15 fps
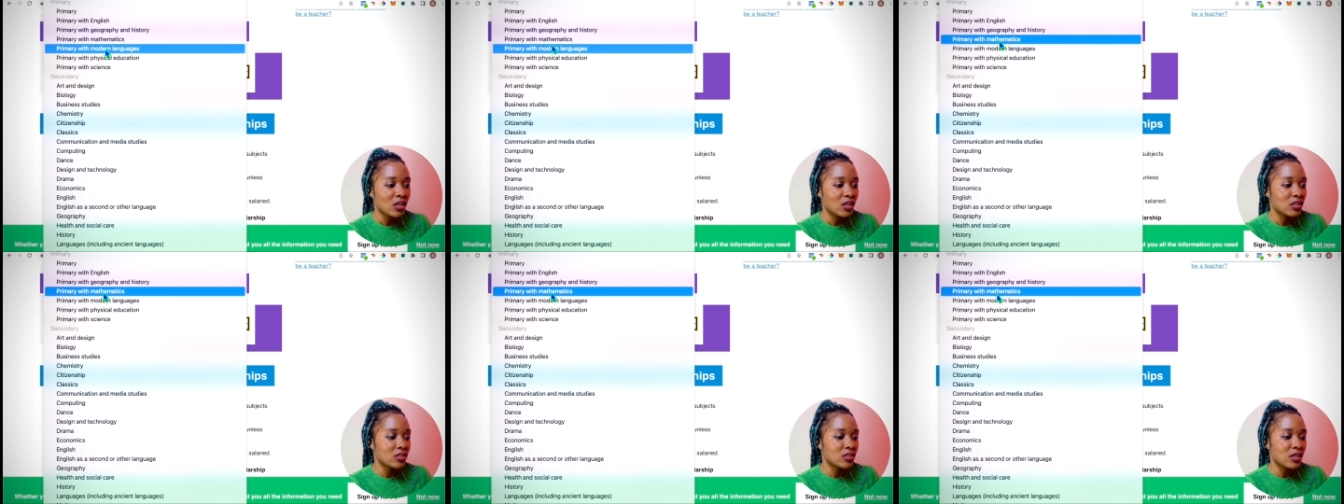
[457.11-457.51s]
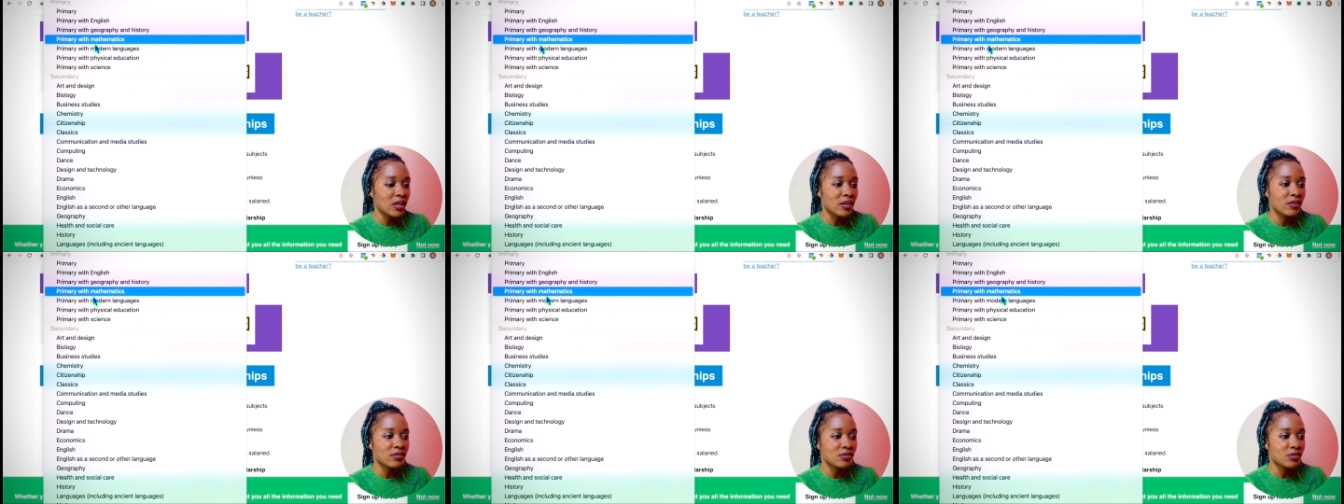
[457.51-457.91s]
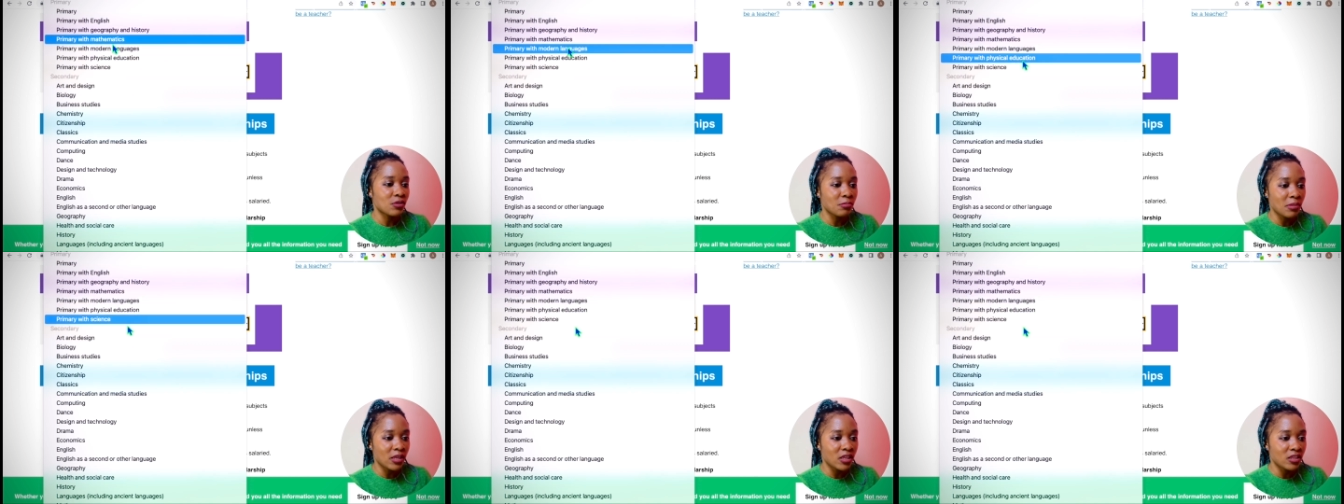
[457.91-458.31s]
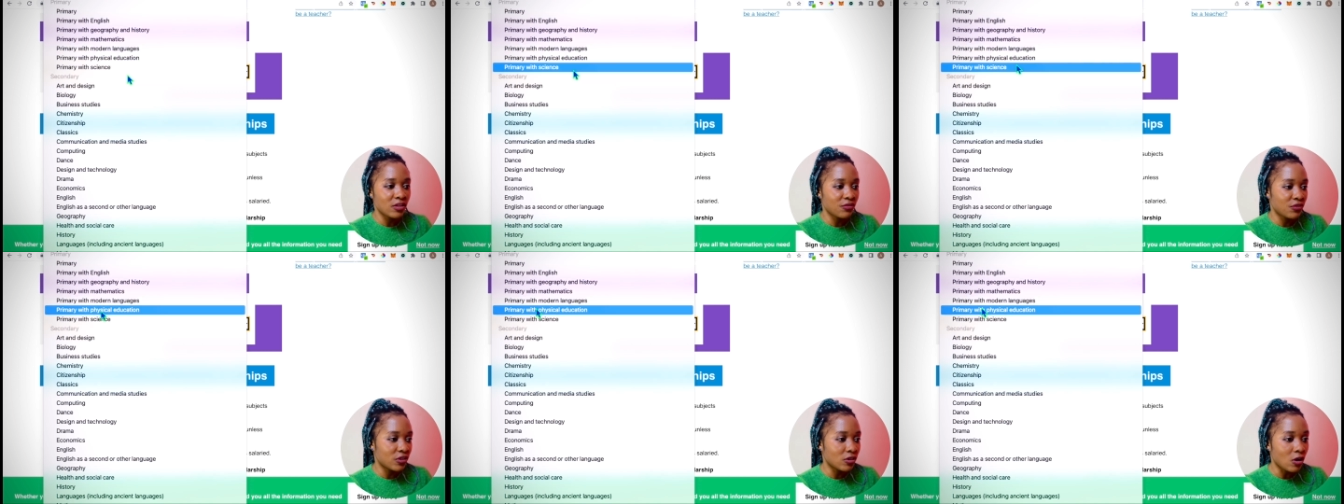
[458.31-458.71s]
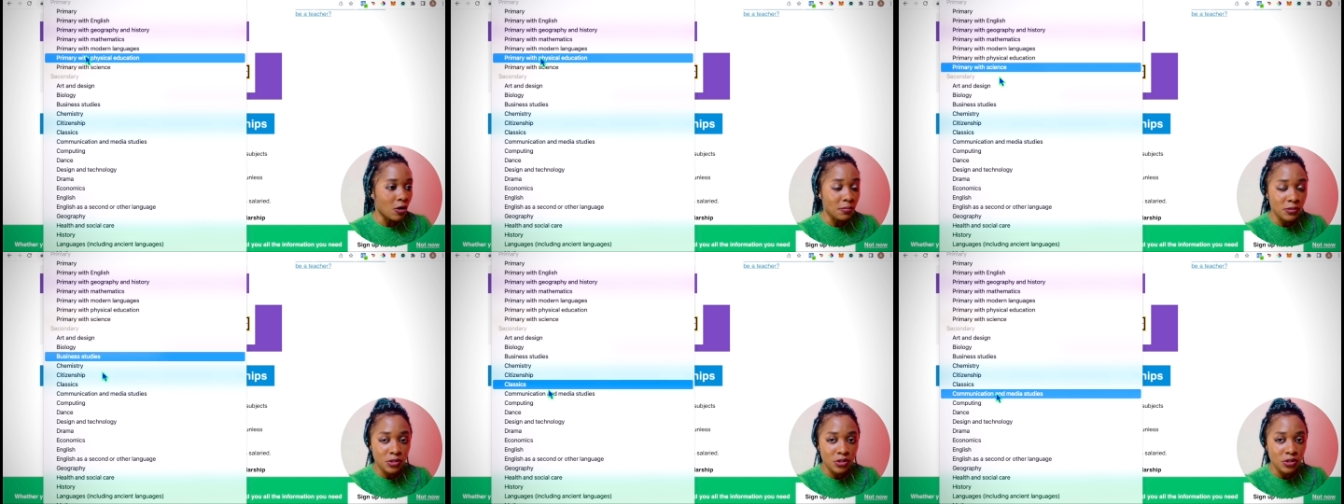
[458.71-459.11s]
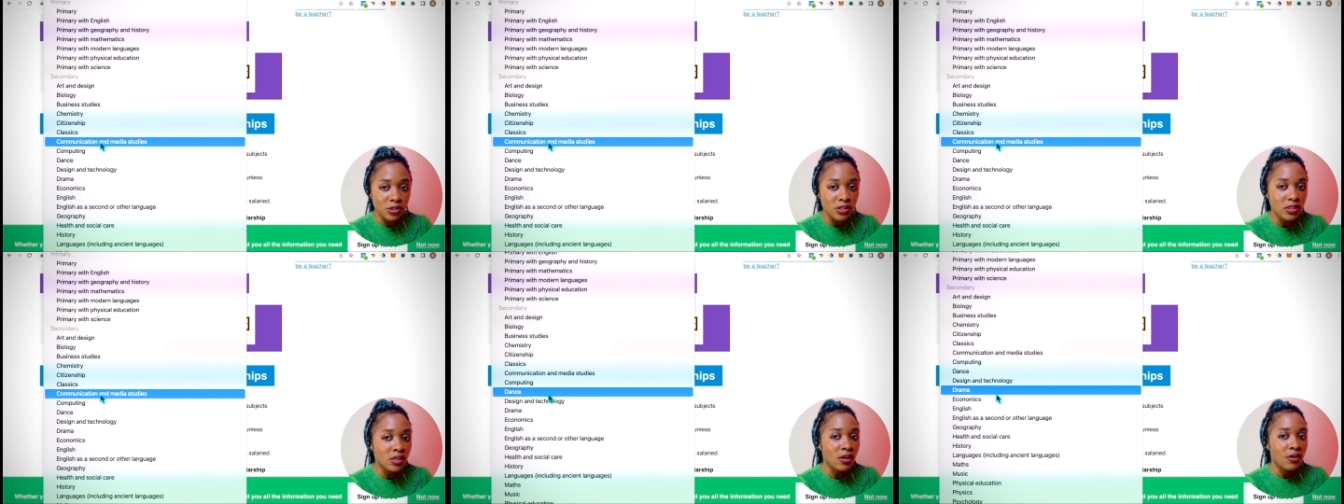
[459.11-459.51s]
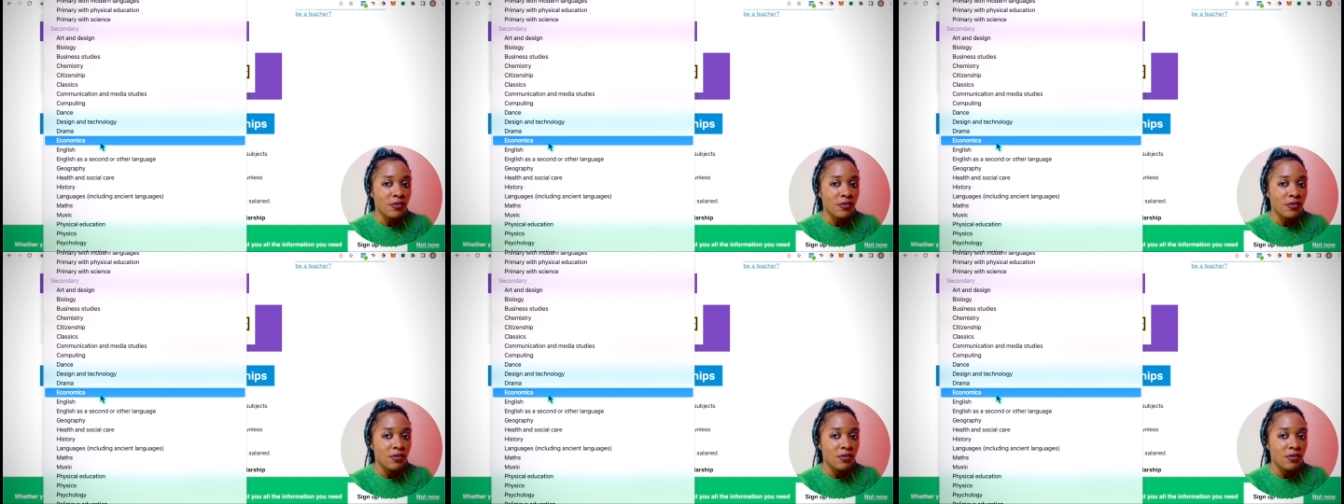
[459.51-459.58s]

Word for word: It's like so many different options